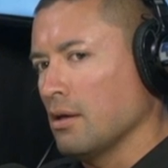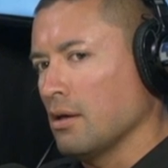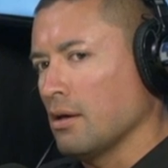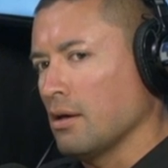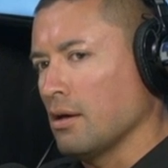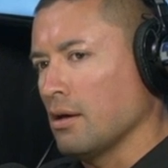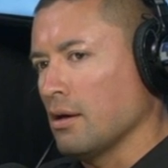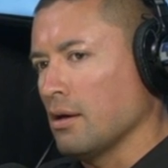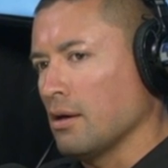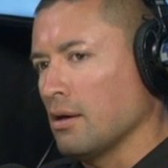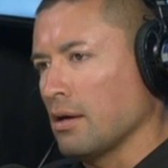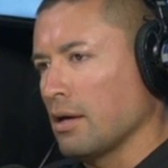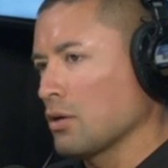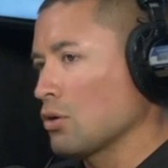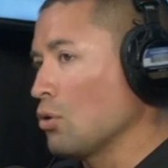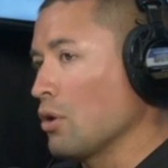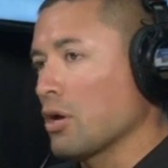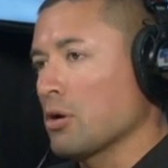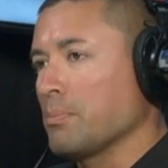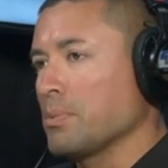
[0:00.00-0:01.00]
uh, I
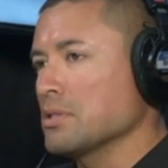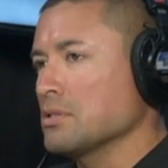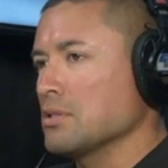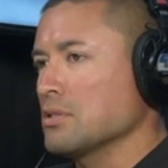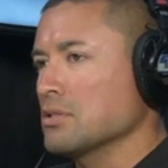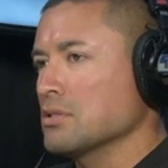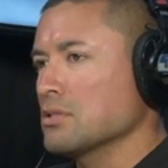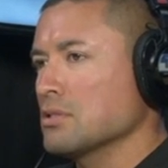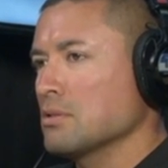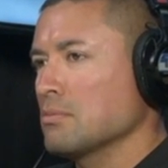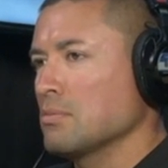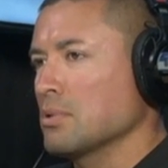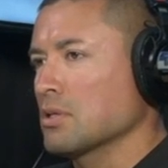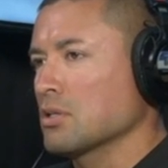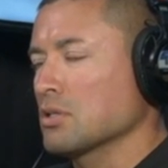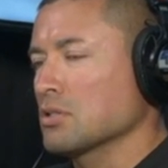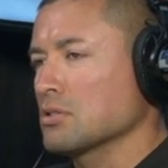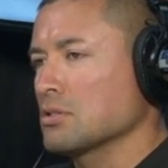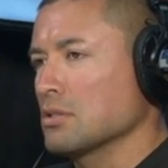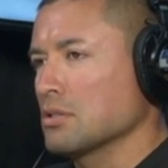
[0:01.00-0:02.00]
go out of business
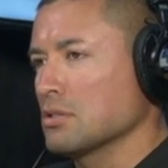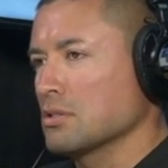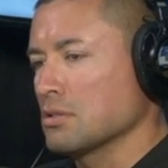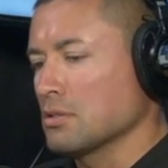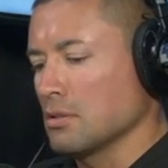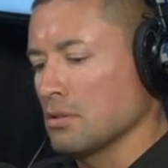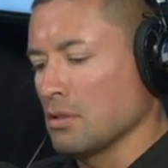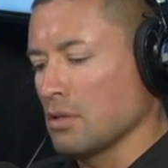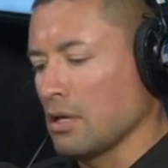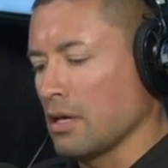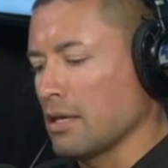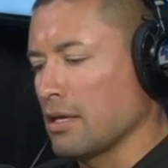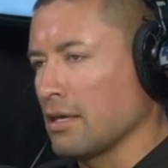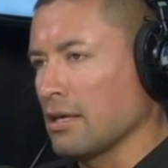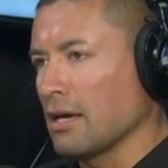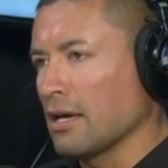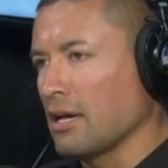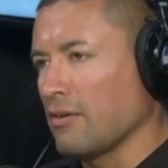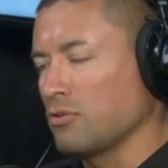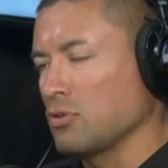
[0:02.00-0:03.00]
because it's I,
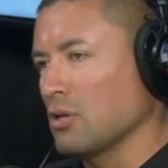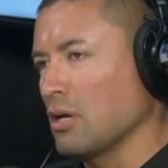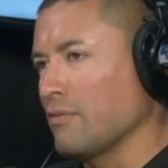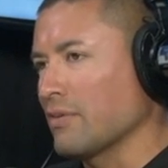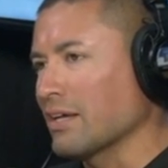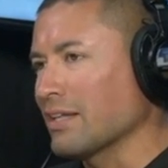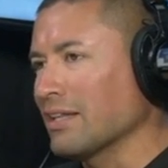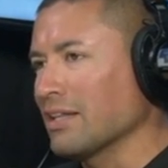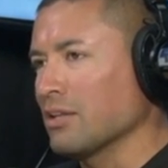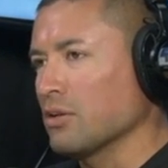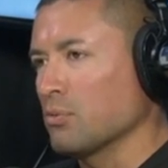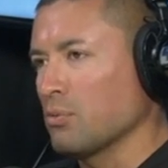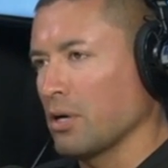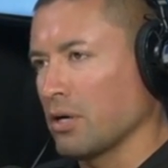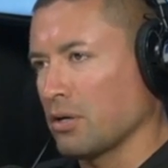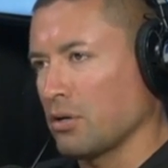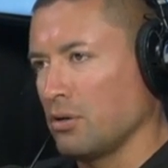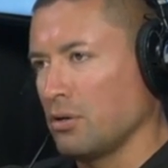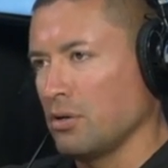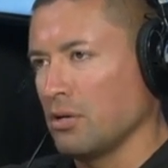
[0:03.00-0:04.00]
I have to have a clean
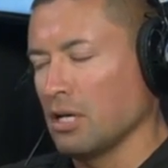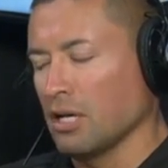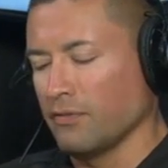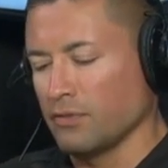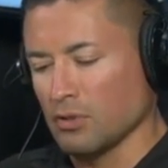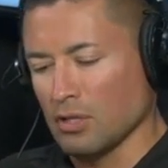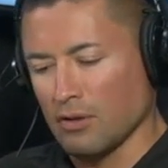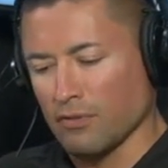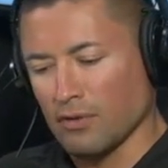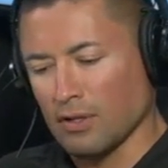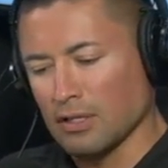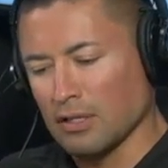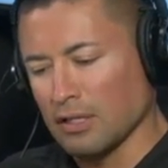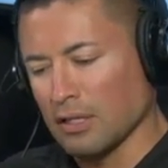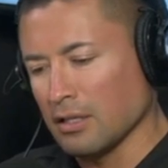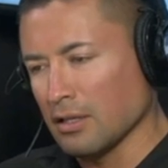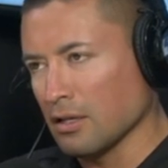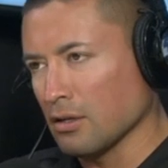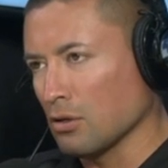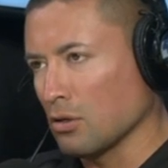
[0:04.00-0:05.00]
record. I have to have
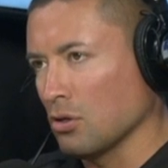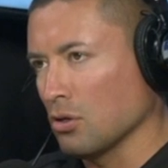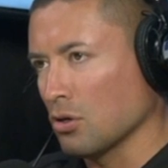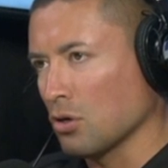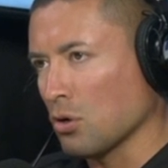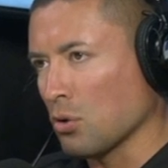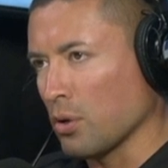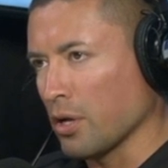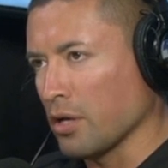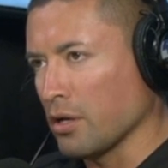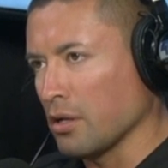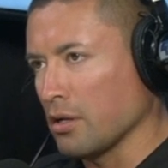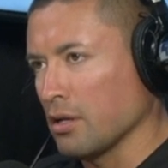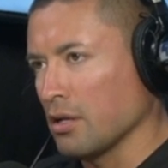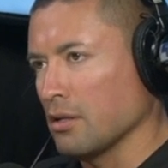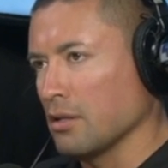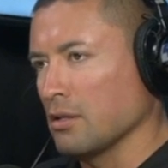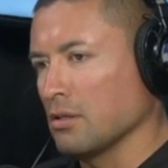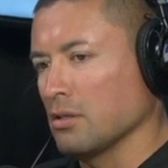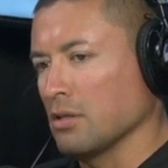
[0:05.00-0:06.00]
clean, good credit.
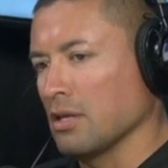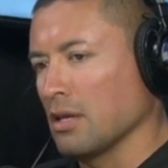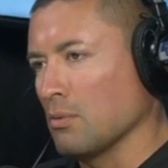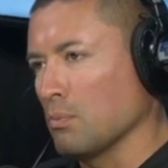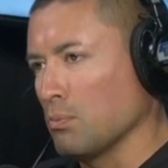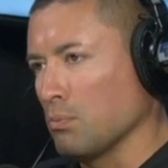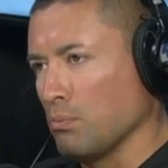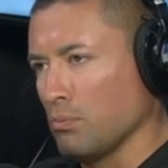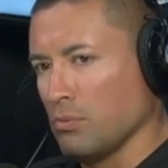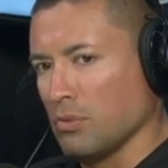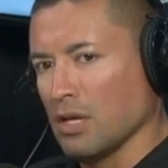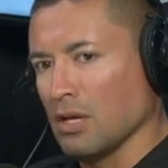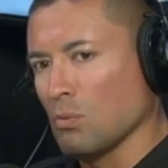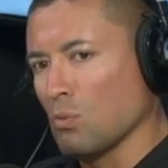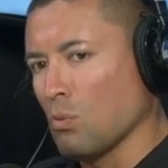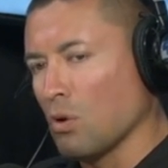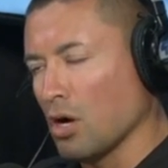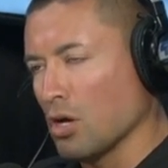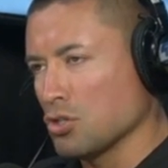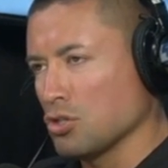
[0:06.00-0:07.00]
I, they they
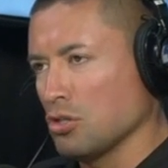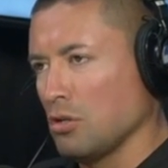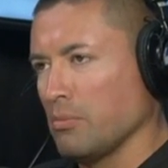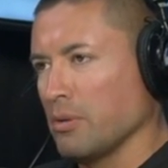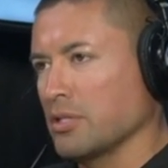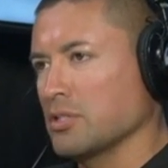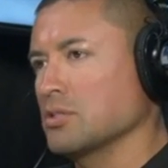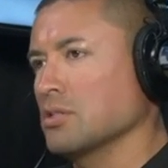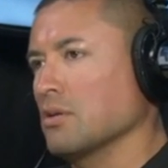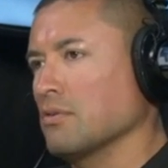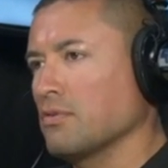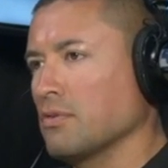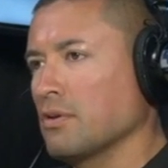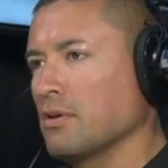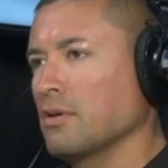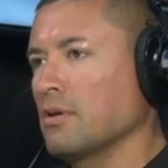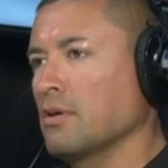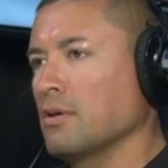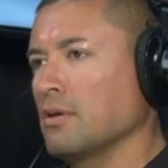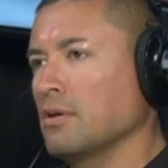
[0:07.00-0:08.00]
watch all my stuff,
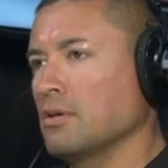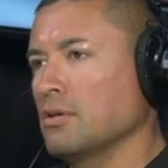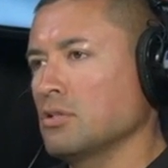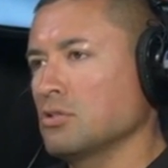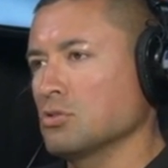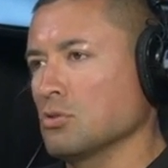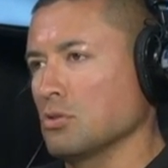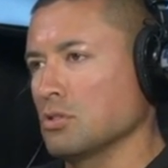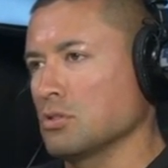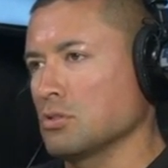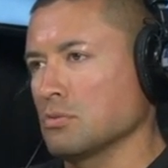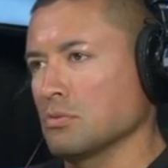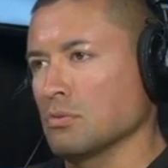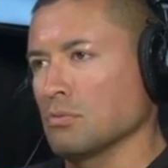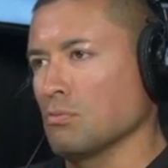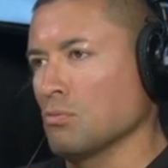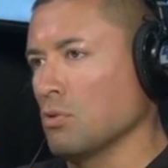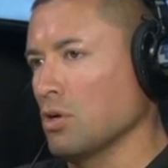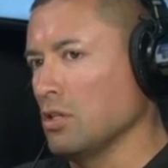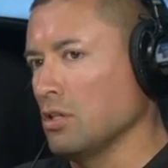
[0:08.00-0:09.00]
so it's
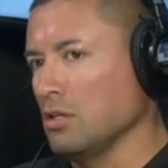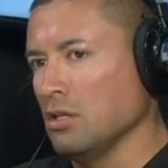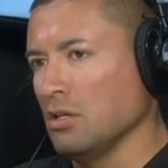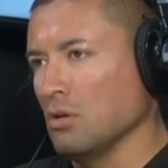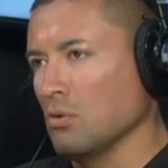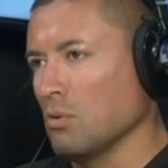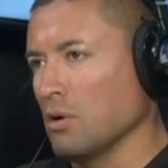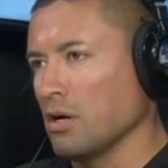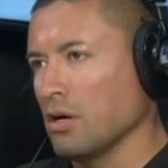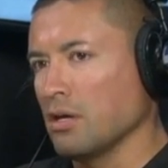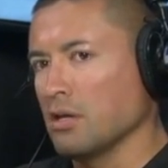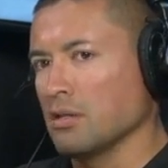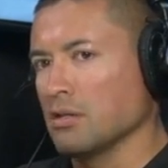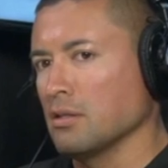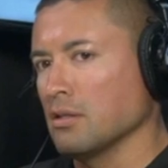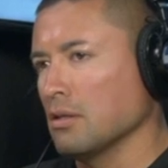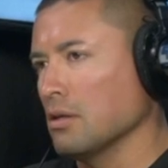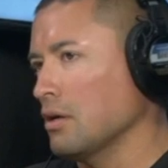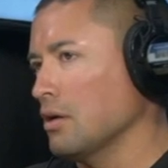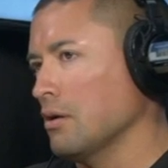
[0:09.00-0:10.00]
one DUI
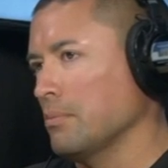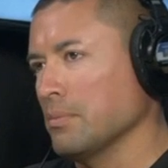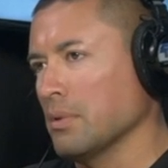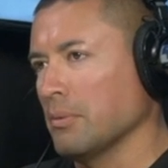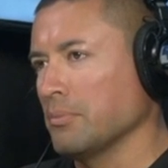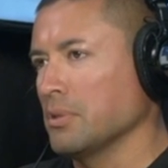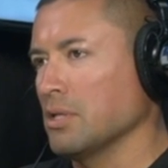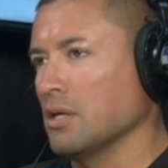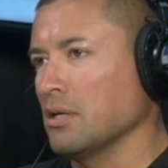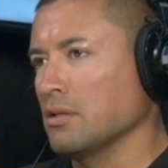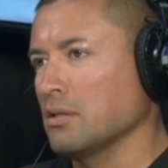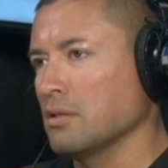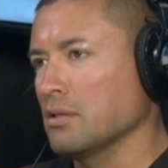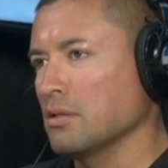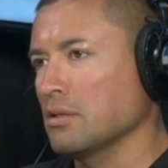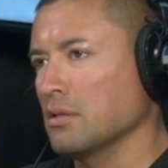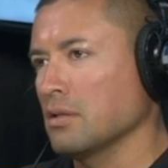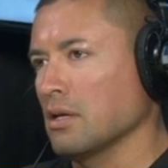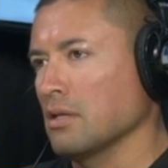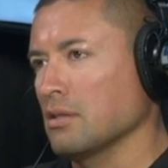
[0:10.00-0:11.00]
and I'm I'm done.
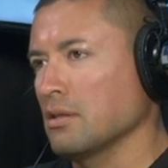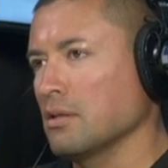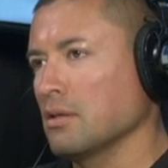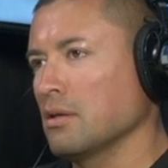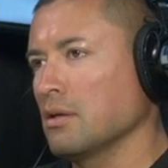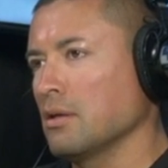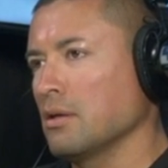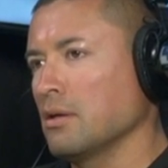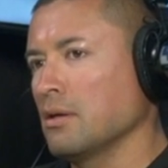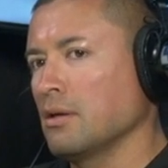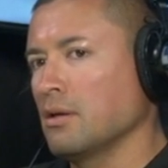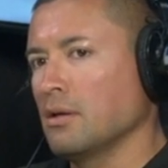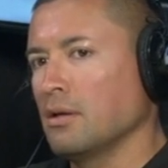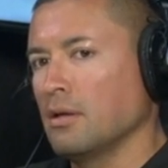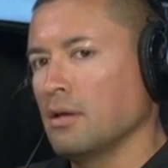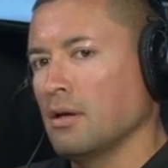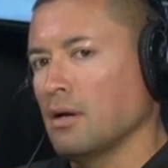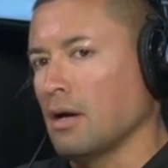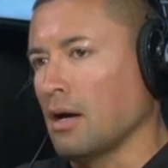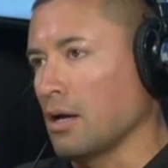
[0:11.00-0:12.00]
What do they do?
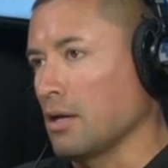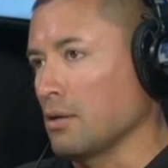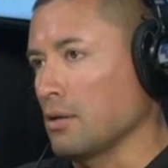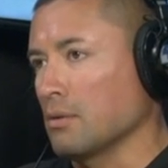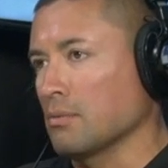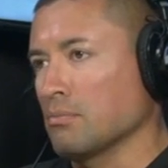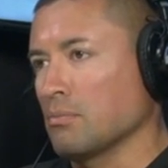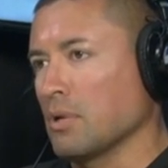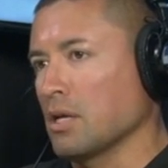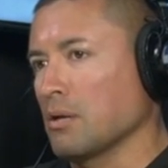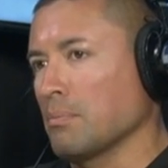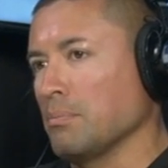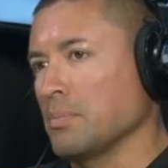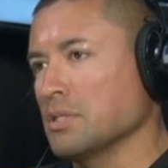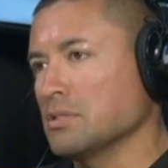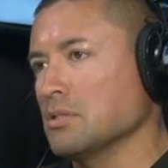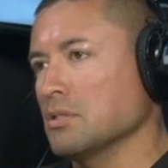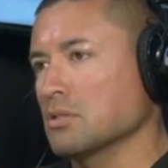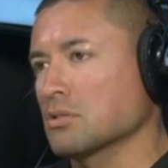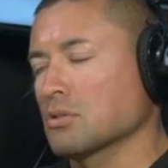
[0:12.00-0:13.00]
I my
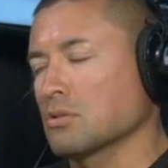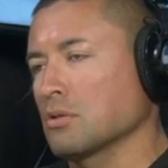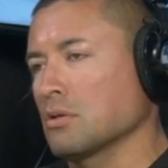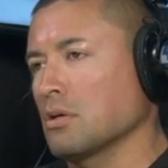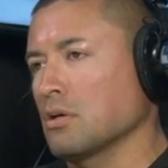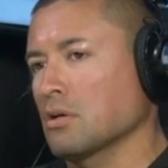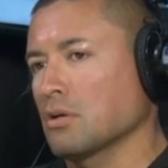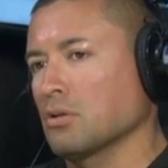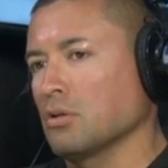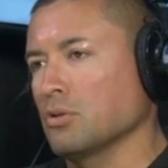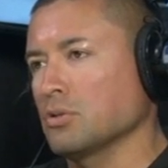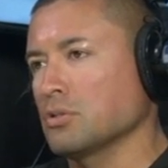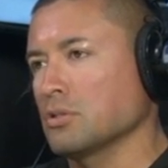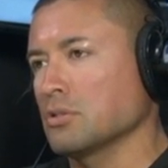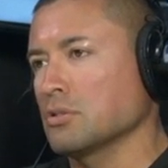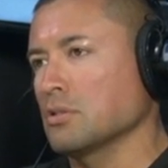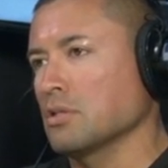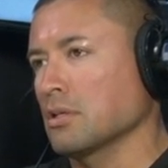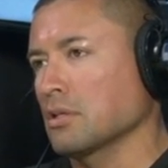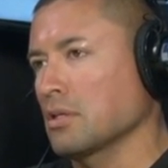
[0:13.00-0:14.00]
business uh,
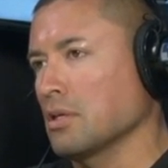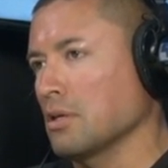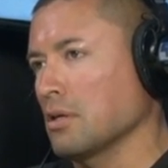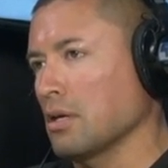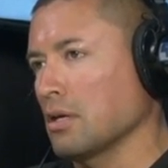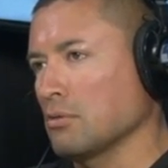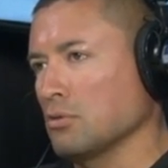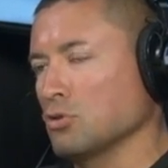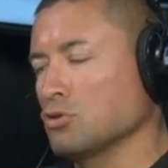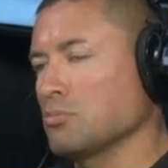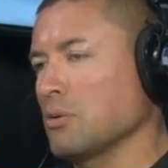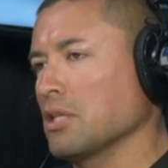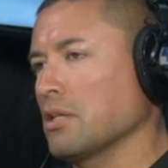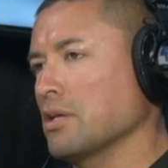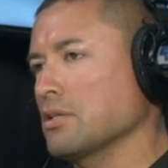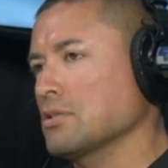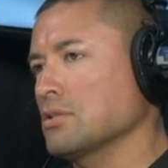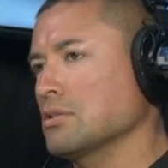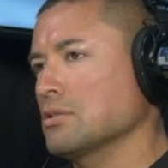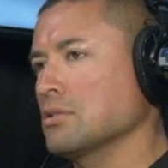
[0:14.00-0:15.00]
closes. Like they, I lose my
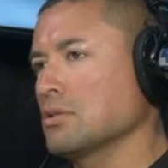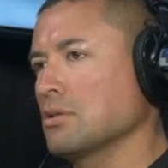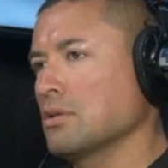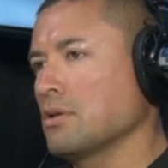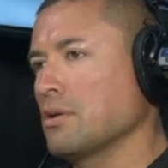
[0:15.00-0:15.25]
license.